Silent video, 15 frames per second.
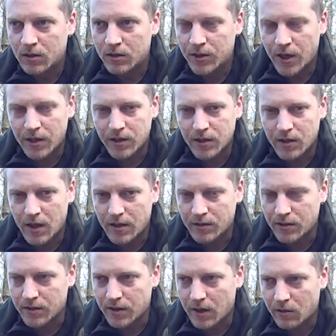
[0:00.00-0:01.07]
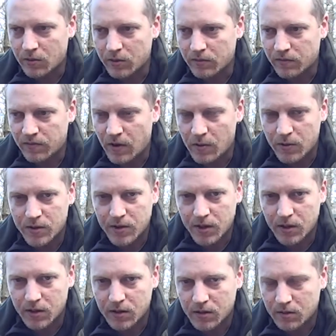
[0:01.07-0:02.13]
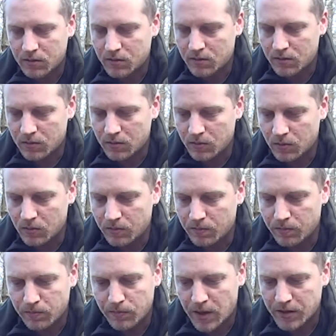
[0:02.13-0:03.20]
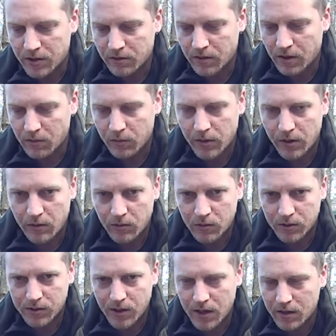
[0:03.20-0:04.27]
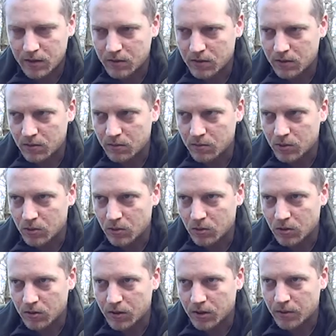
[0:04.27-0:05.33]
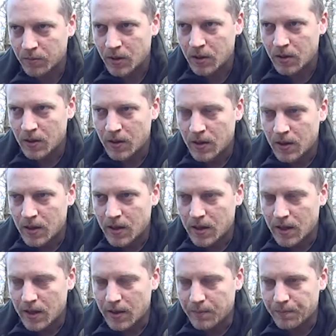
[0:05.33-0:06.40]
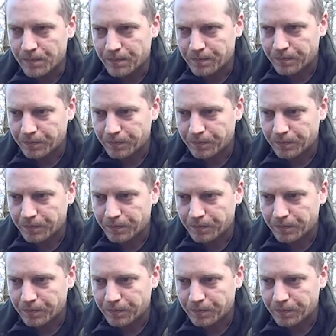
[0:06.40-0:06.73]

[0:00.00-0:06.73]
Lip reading: changing lenses out and focusing and messing around with it, all the settings all the time. And